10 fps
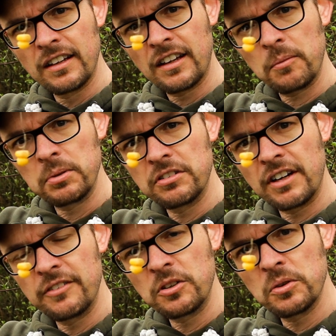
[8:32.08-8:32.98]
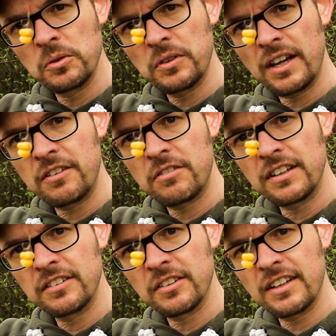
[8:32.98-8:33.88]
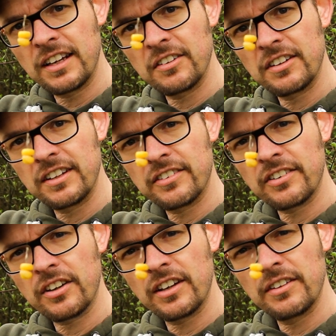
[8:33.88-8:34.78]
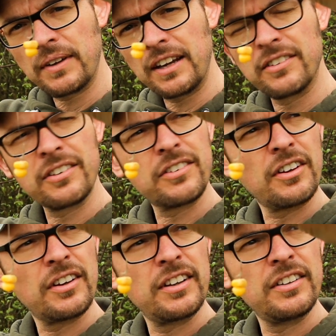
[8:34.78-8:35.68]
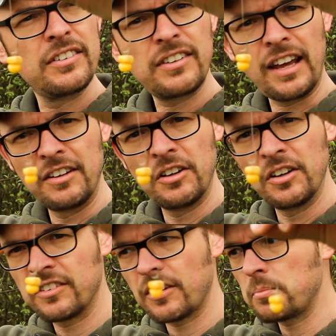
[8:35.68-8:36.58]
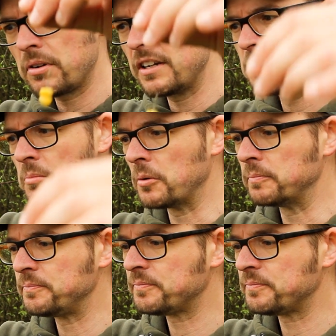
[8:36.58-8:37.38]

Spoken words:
Couple of grains of corn head rigged on there on their side. That is a size 10 hook, so pretty small.